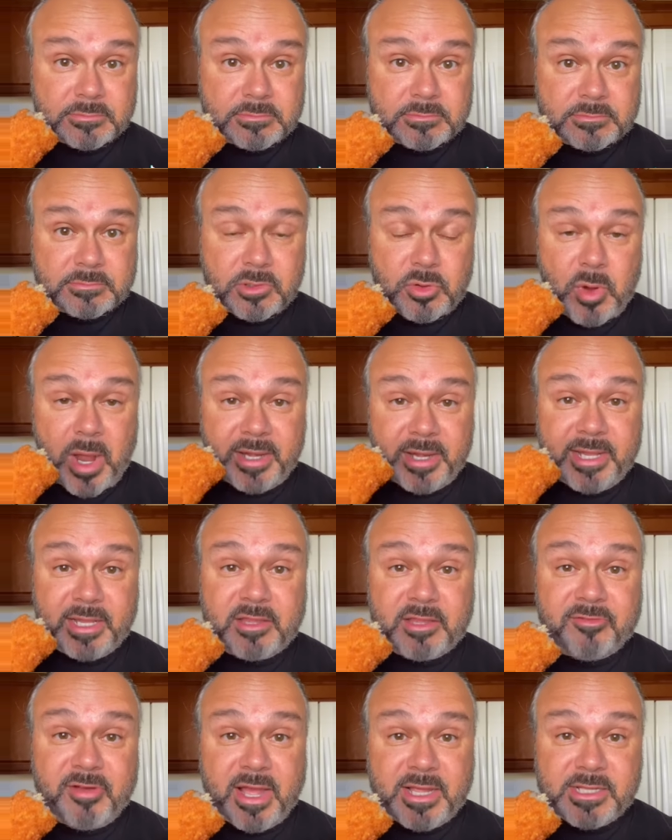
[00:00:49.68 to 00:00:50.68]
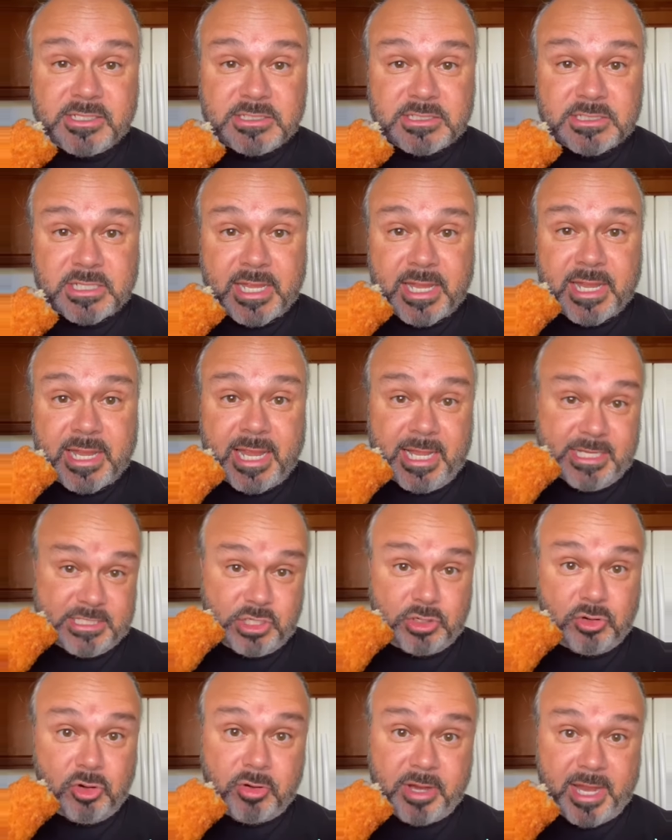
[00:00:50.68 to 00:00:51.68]
who identifies as a
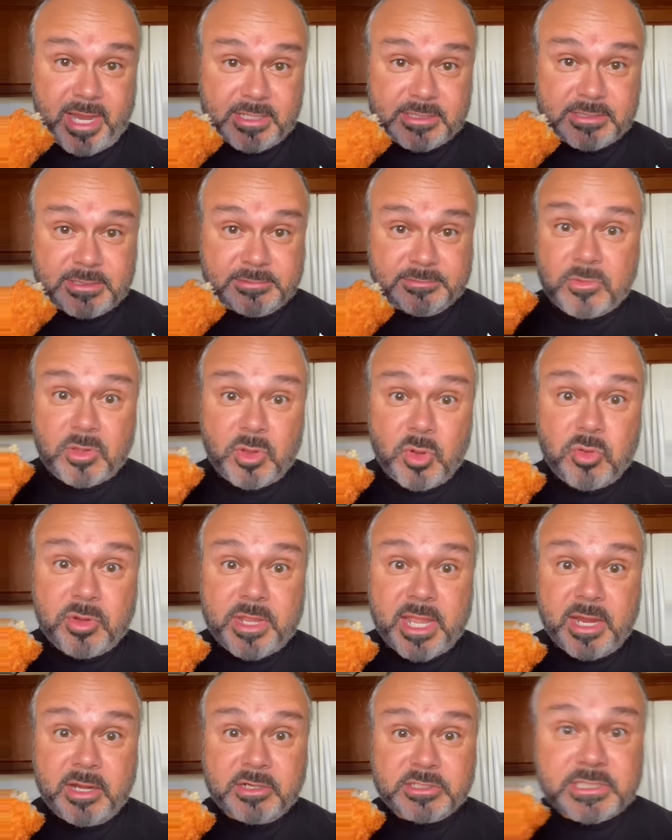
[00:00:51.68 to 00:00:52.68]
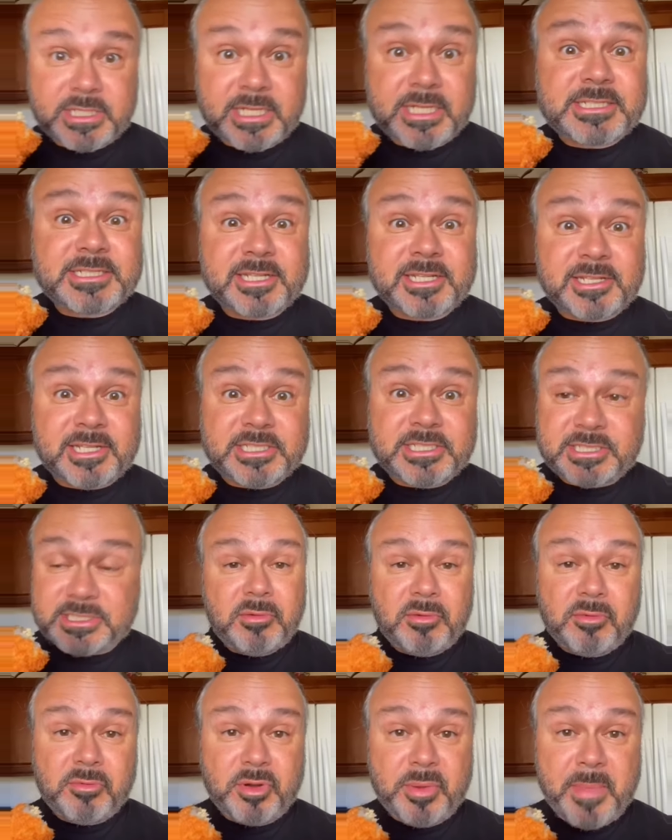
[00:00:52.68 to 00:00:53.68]
croquette. Who cares? It's delicious.
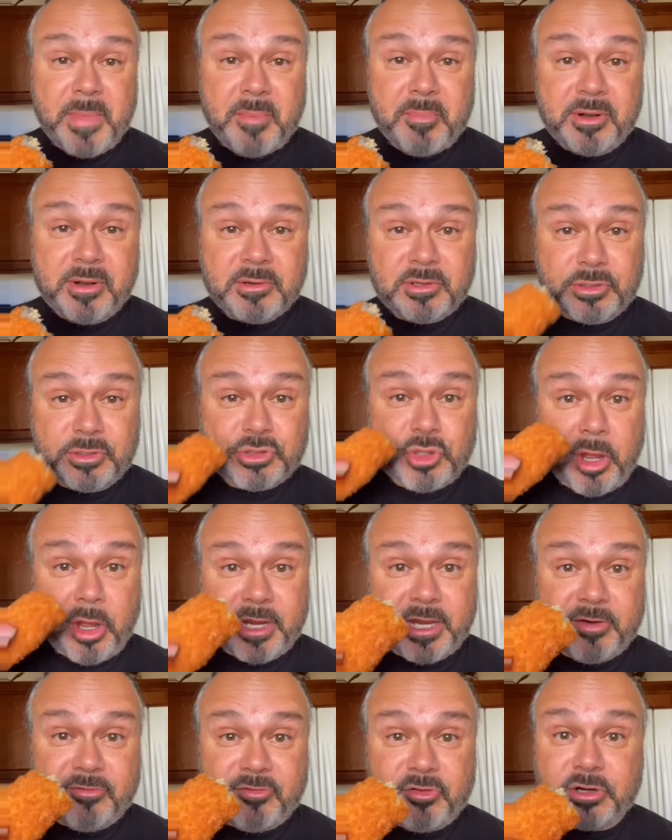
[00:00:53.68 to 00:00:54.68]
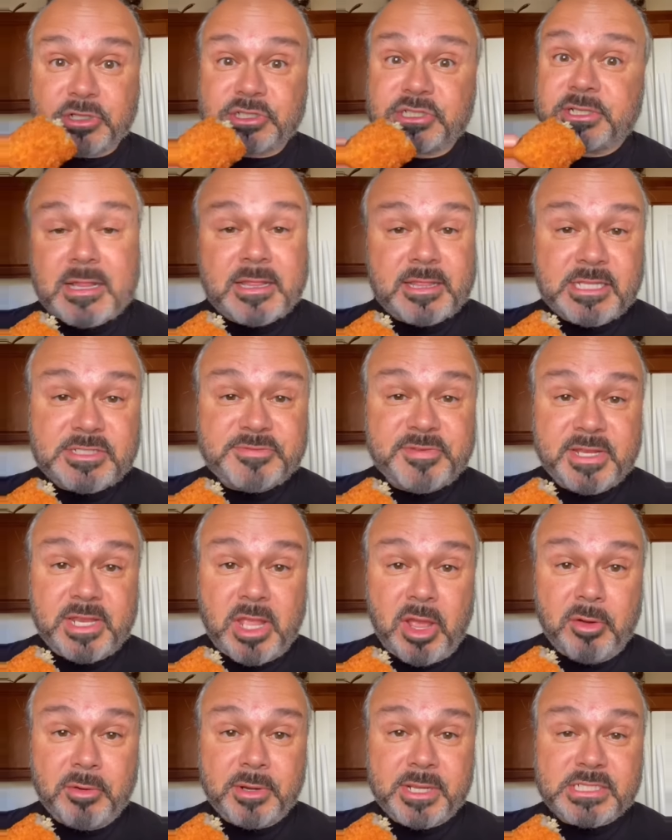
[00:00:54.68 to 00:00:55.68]
Remember, you saw it here first. This
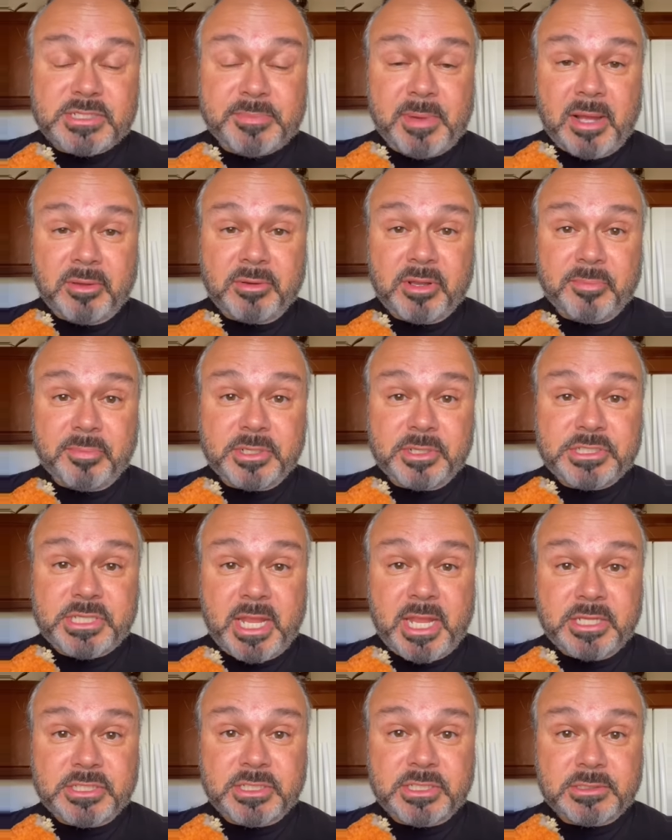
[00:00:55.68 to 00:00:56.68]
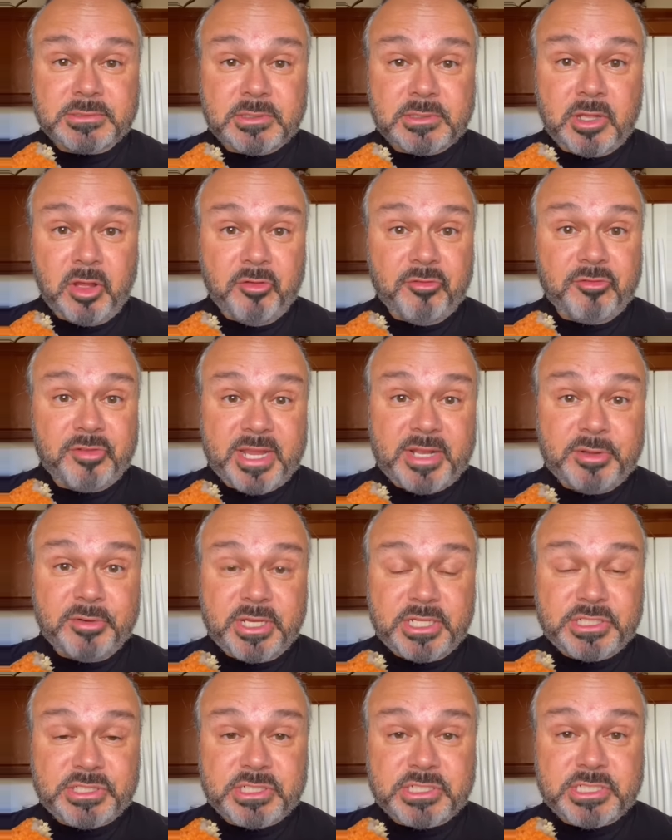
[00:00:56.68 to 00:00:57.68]
video is about appreciation of
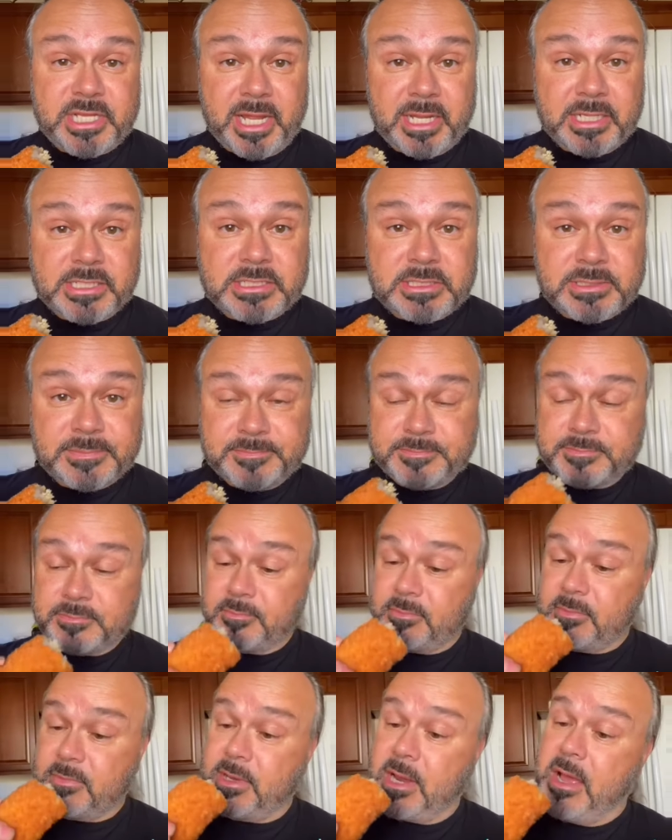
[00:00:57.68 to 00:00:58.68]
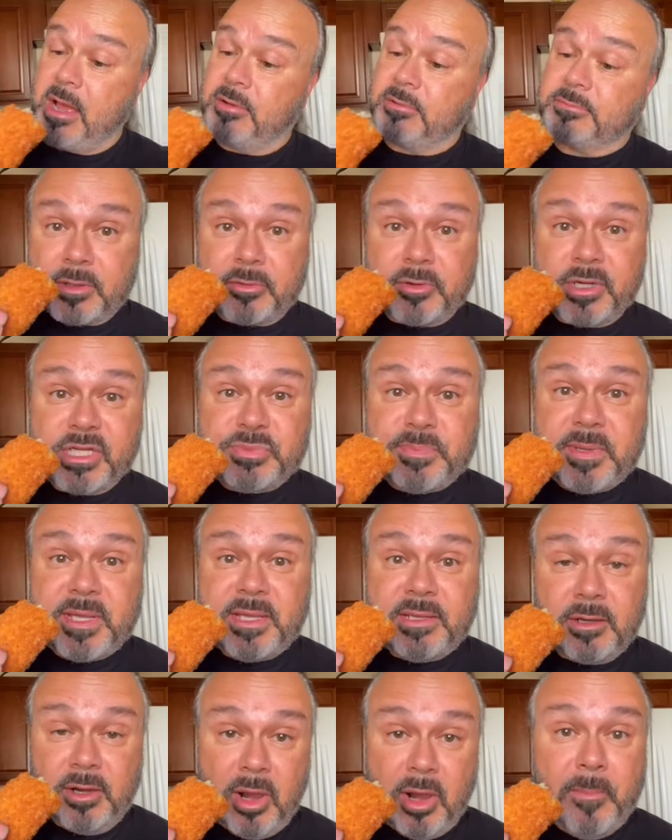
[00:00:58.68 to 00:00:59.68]
Indonesian snacks. Now, crispy
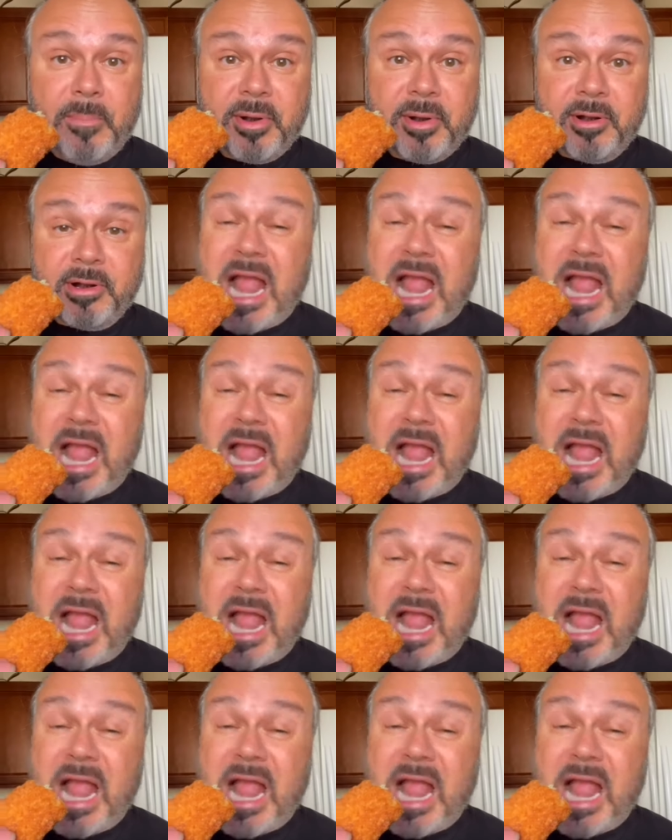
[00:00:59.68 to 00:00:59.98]
lemper.